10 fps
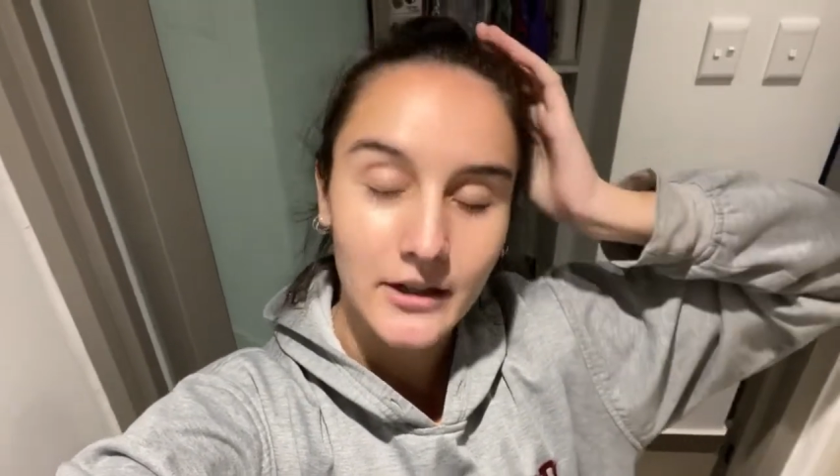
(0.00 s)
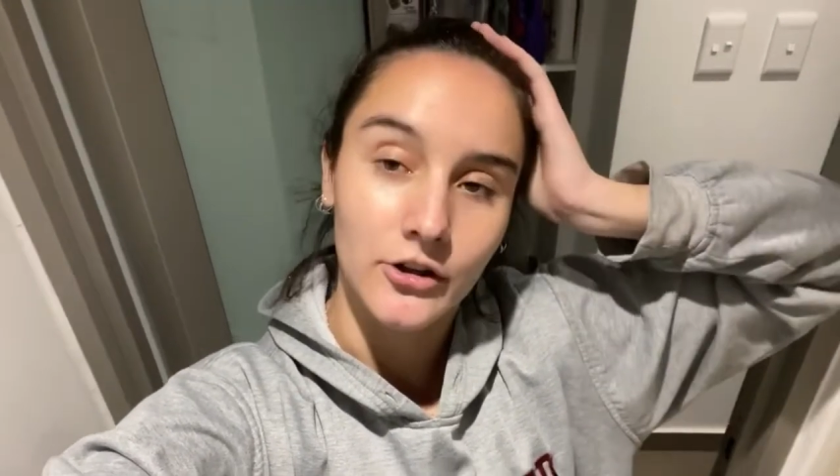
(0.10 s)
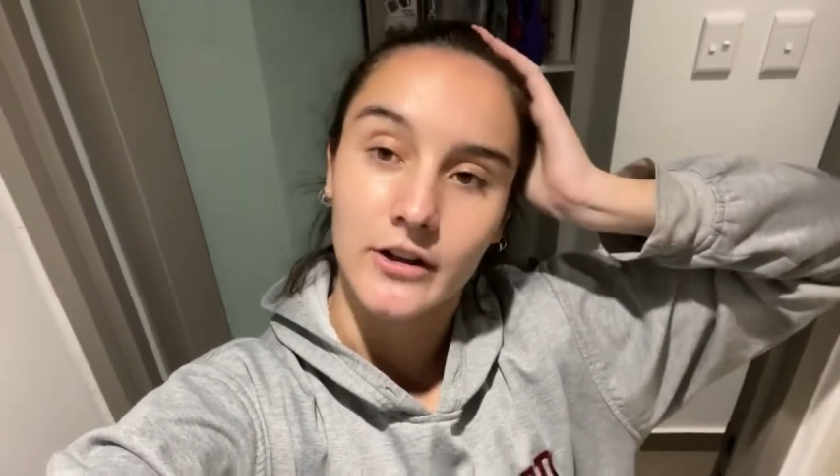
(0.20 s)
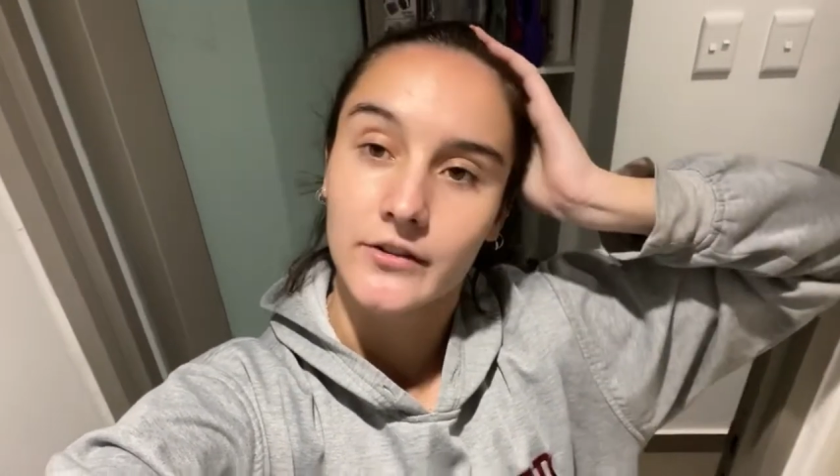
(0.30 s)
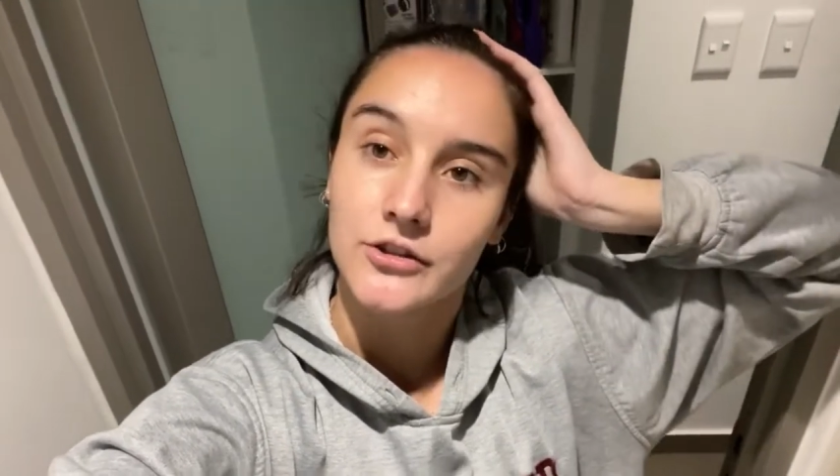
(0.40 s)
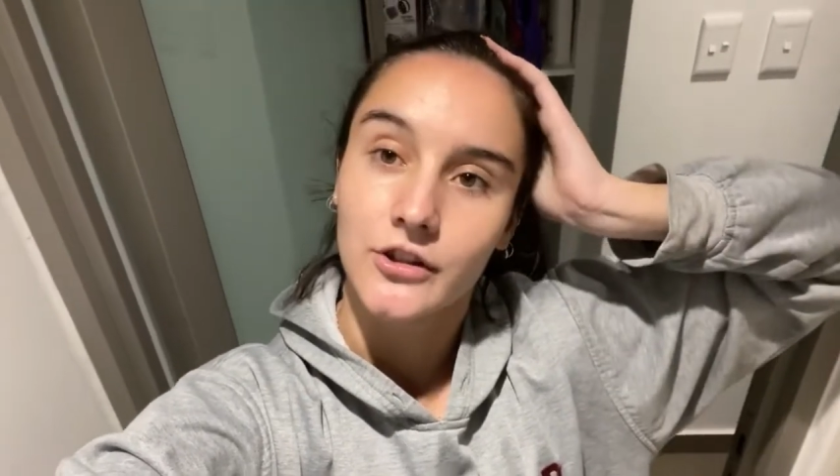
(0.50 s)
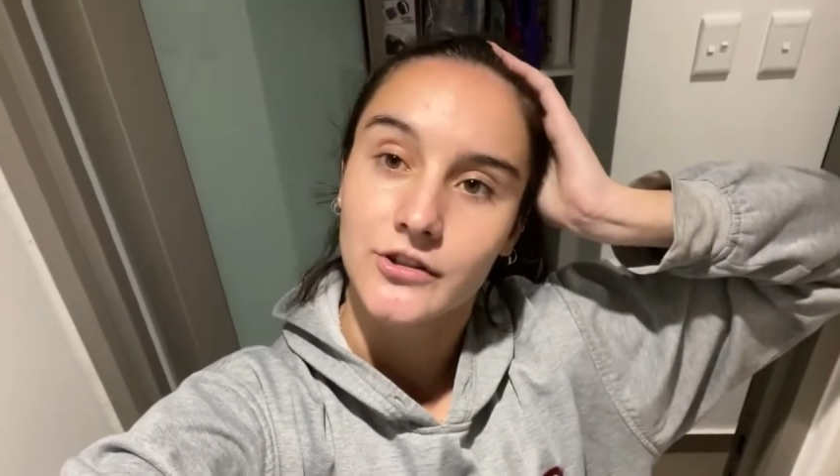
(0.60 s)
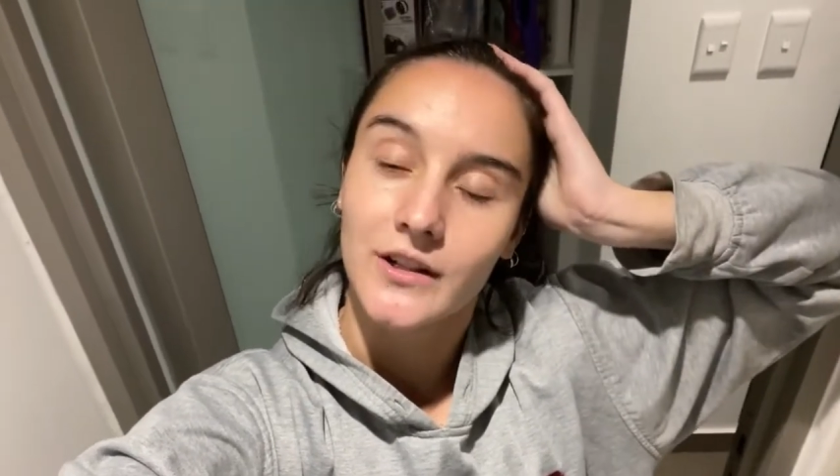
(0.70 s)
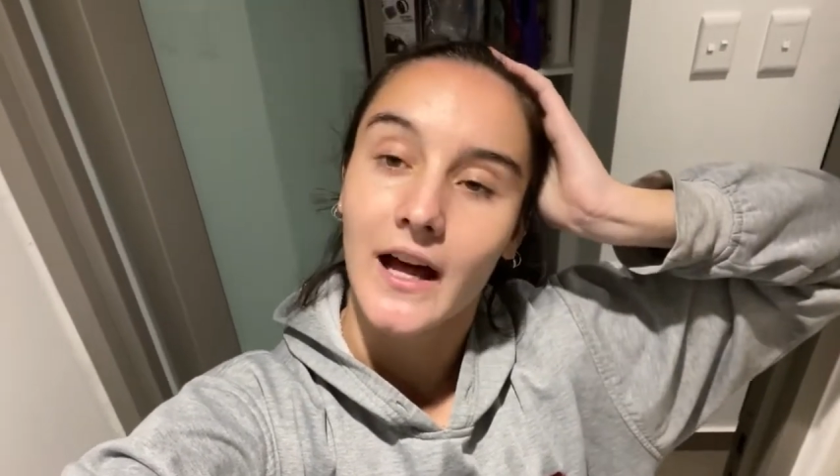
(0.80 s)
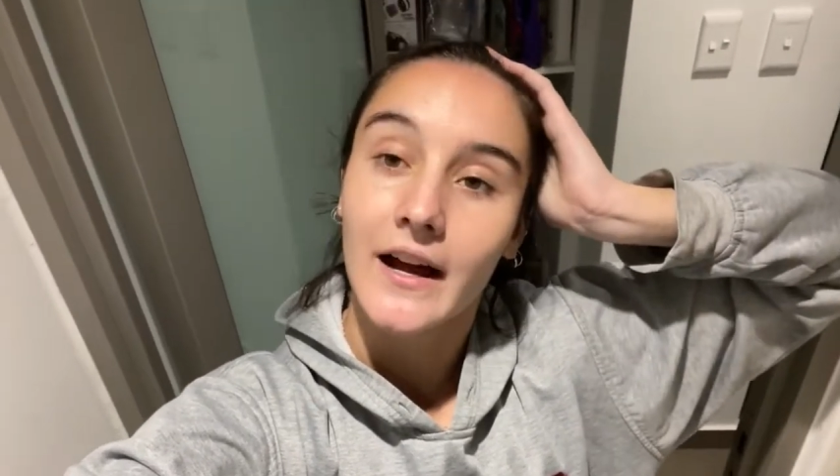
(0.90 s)
don't have a
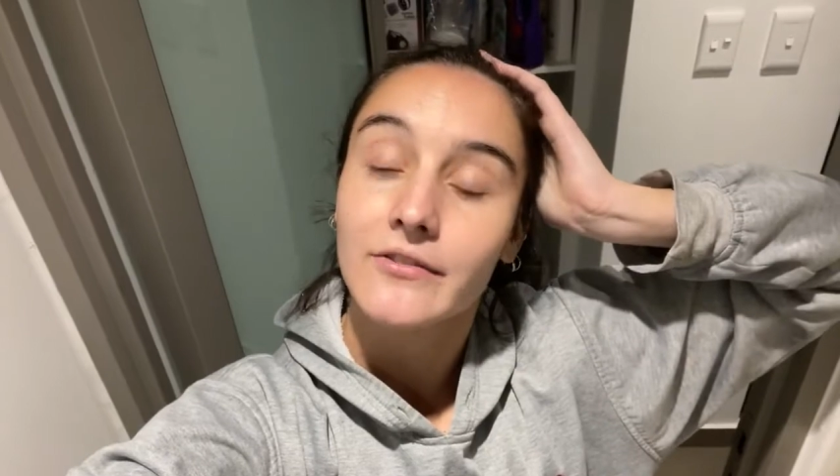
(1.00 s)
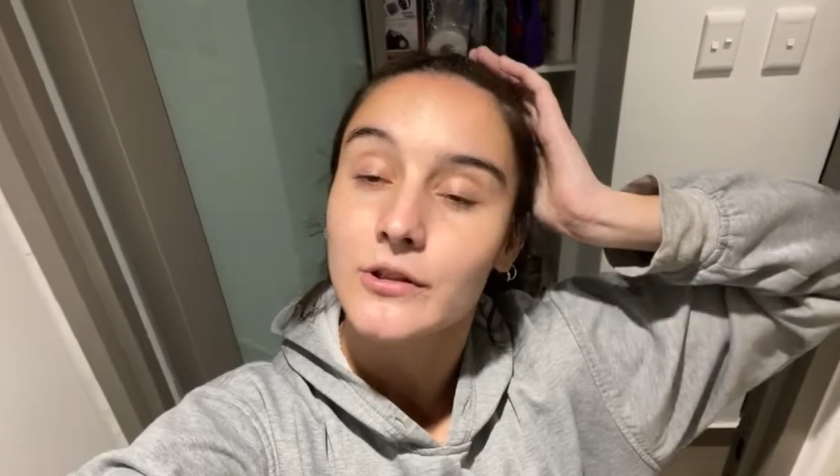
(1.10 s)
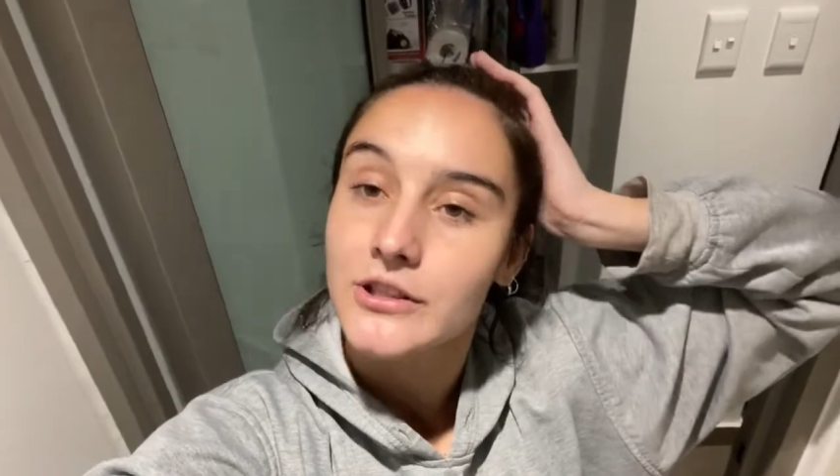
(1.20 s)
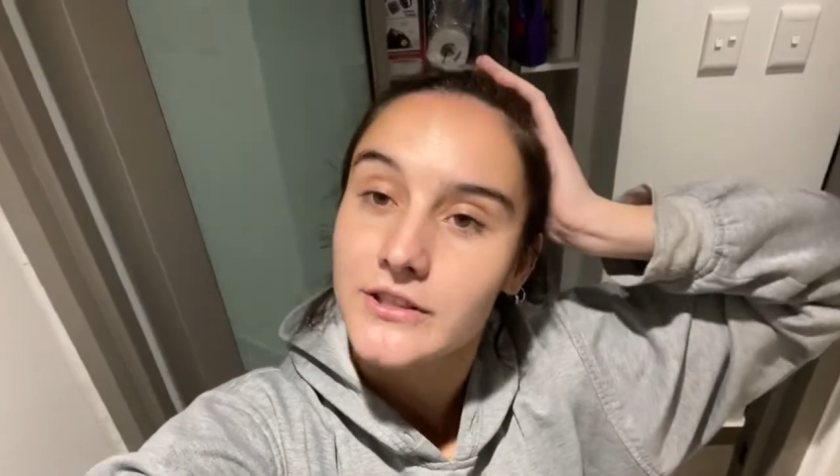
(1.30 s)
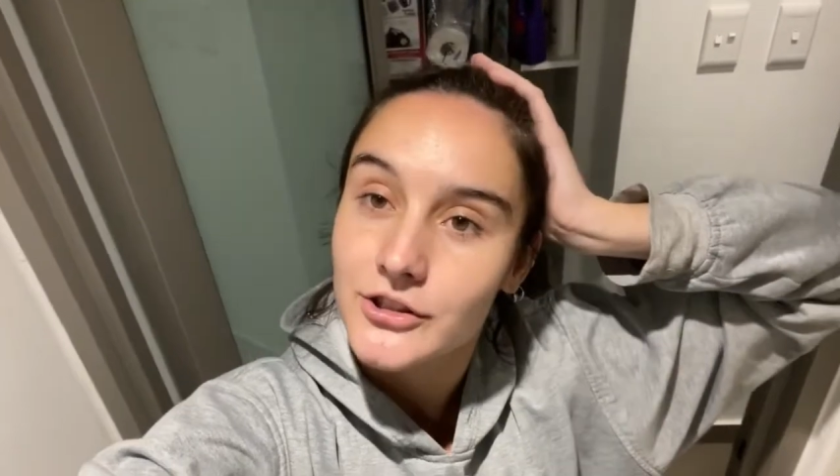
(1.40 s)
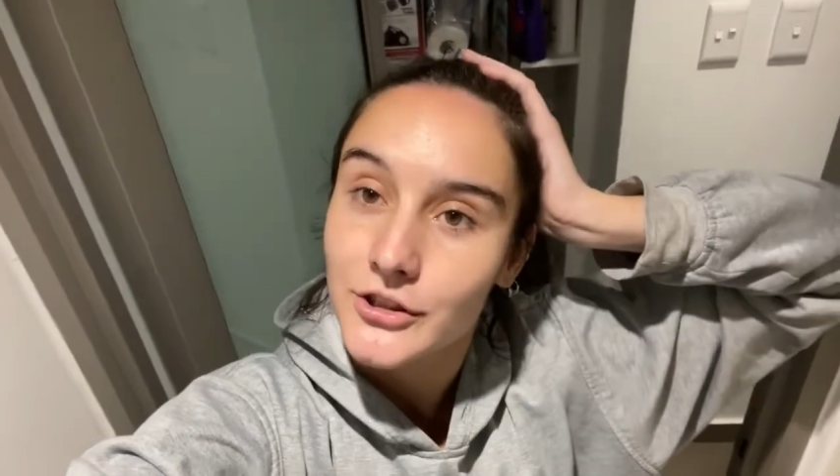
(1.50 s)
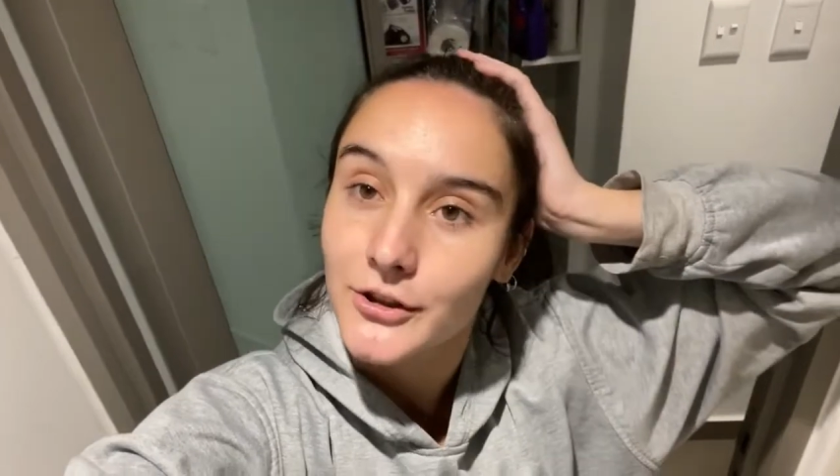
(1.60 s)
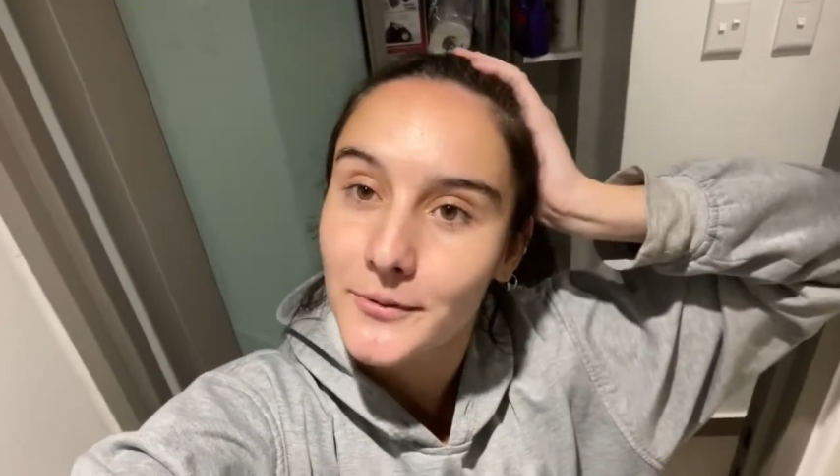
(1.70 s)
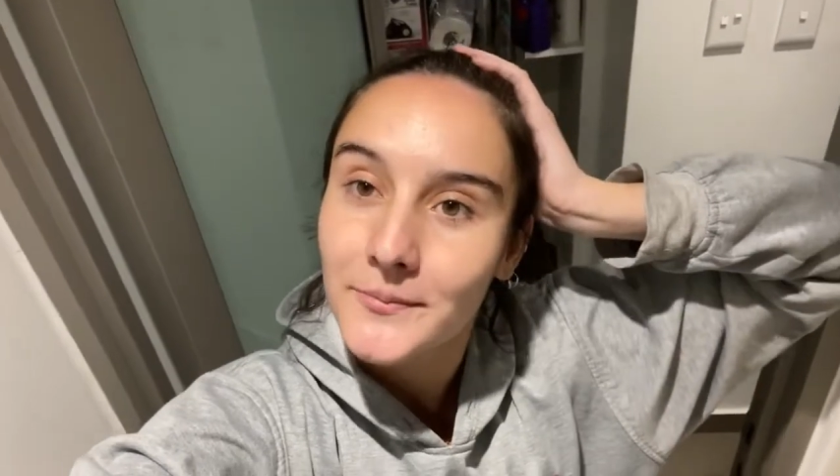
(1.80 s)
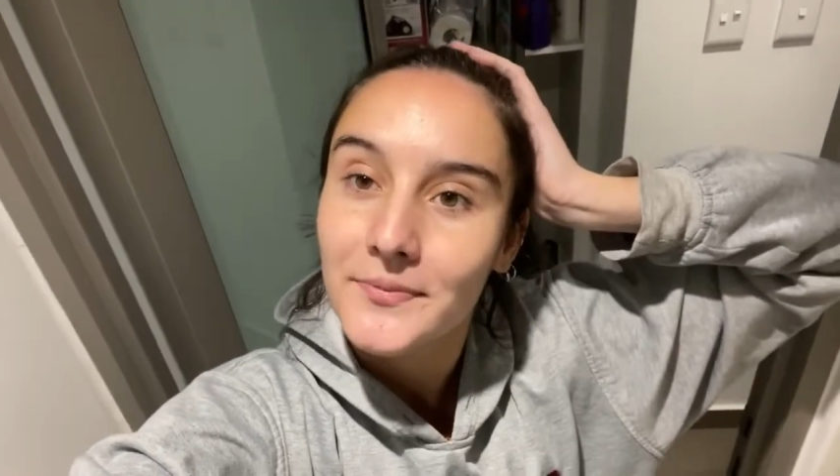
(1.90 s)
social life, which is
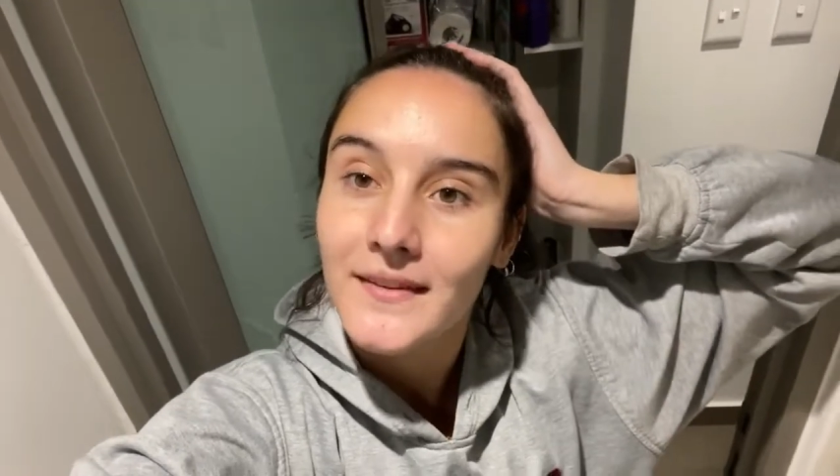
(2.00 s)
true,